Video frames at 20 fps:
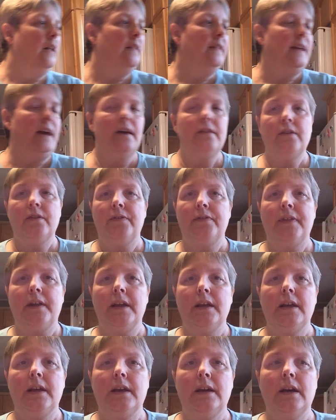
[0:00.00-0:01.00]
The other
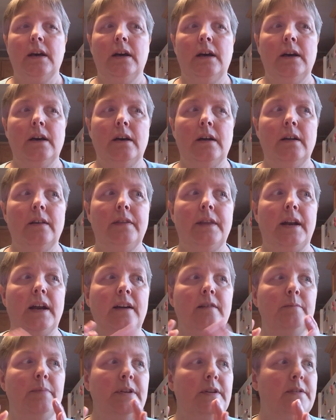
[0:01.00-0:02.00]
thing that
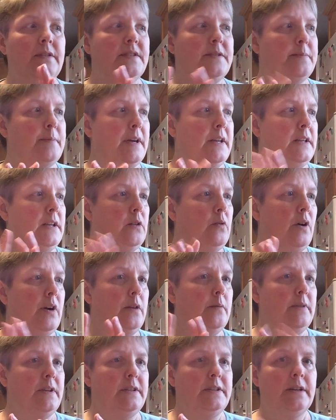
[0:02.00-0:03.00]
I've been spending quite
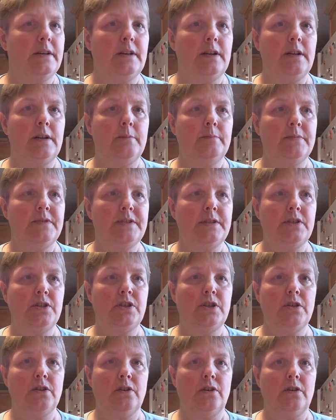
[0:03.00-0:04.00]
a bit of time
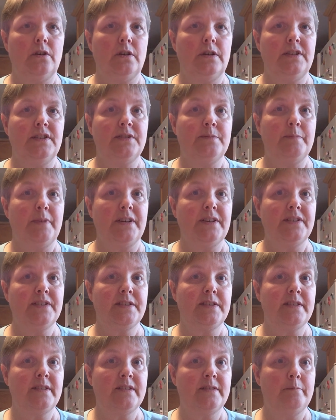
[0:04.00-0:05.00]
stitching on is my
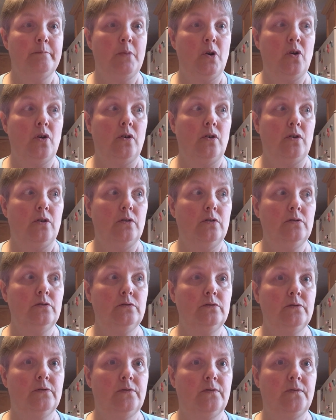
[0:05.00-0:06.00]

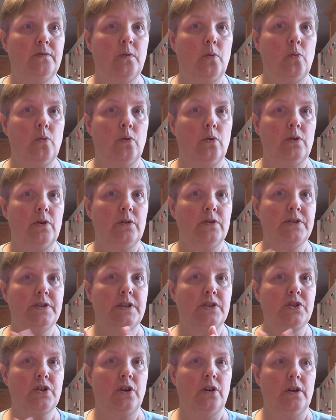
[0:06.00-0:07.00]
small for
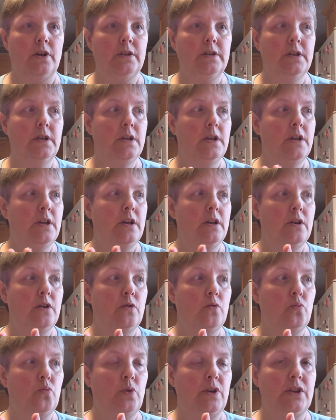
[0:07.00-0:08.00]
StitchCon,
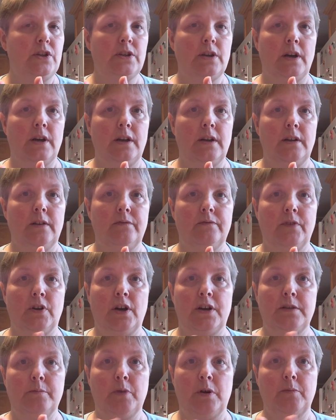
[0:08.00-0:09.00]
which I
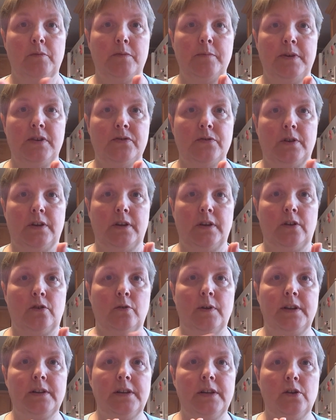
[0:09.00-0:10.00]
forgot to bring with me, so I'm going to
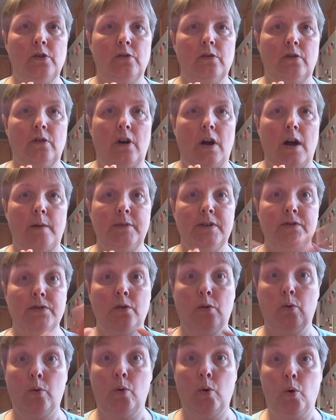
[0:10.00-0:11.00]
quickly go and grab it.
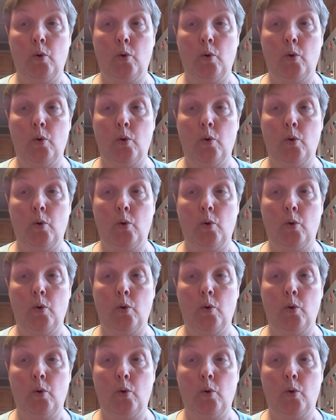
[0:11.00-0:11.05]
So